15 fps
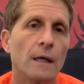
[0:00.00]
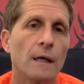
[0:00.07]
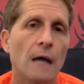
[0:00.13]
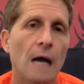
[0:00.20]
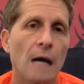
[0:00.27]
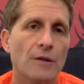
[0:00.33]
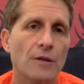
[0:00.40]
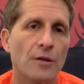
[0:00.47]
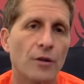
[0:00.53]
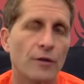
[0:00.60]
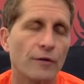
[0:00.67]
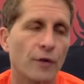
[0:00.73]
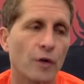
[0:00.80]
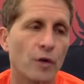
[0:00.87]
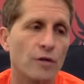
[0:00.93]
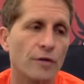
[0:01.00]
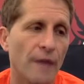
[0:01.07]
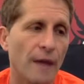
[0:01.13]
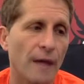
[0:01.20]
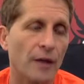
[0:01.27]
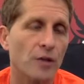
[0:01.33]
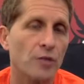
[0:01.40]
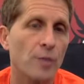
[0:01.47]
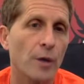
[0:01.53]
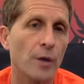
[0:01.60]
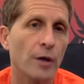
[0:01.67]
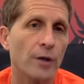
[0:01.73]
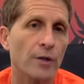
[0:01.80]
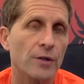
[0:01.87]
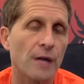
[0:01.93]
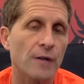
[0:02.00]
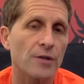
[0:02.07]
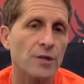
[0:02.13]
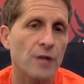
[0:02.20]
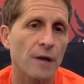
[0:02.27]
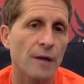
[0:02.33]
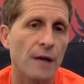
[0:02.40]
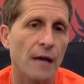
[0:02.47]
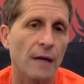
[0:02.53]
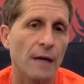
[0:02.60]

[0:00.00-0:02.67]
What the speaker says: to their first fan experience on Sunday.